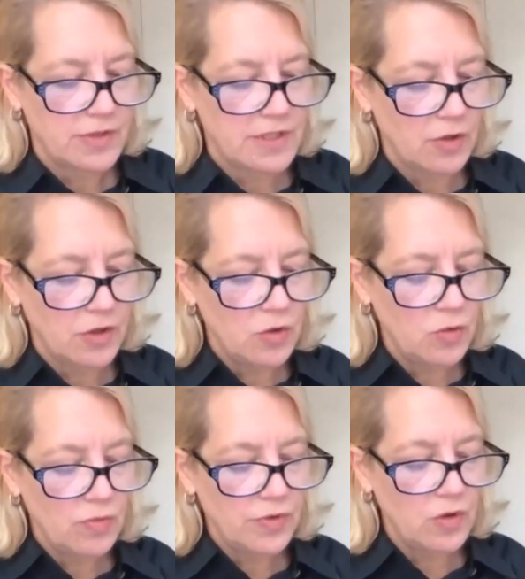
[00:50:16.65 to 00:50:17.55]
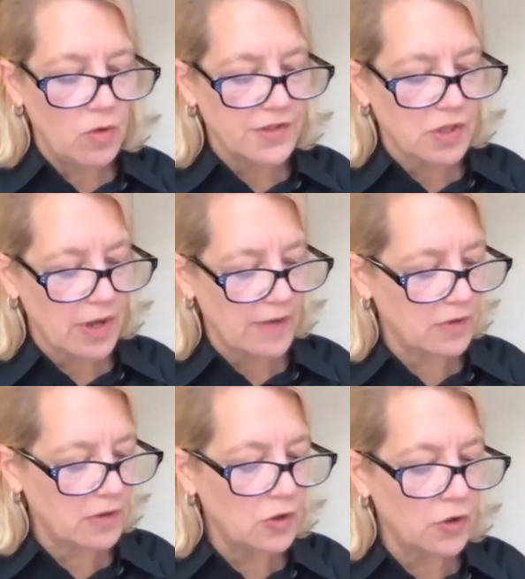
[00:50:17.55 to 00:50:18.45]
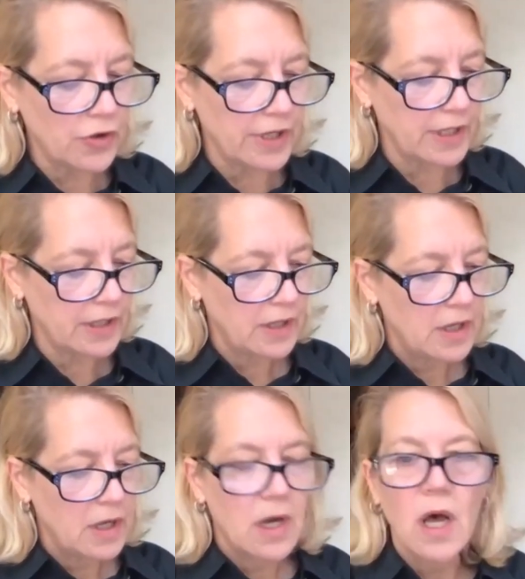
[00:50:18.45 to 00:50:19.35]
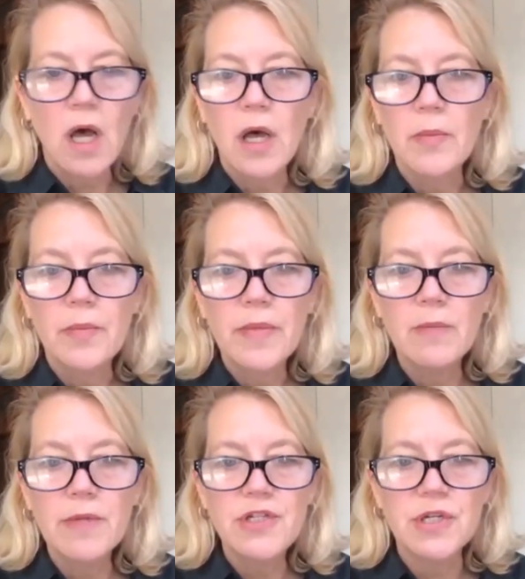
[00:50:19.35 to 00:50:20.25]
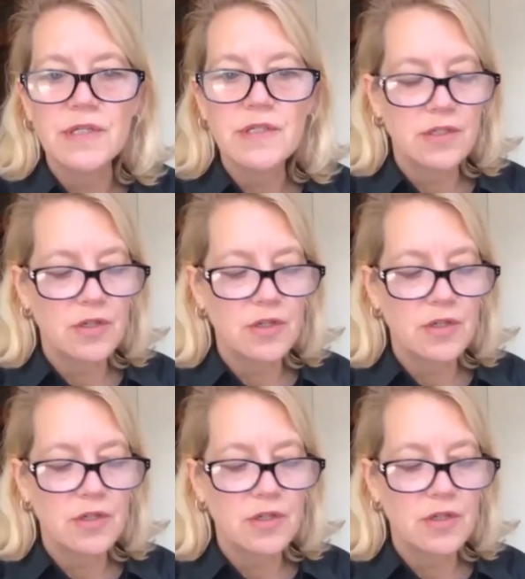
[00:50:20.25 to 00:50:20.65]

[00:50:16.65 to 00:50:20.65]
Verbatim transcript: So you you also have the Lurie um, images.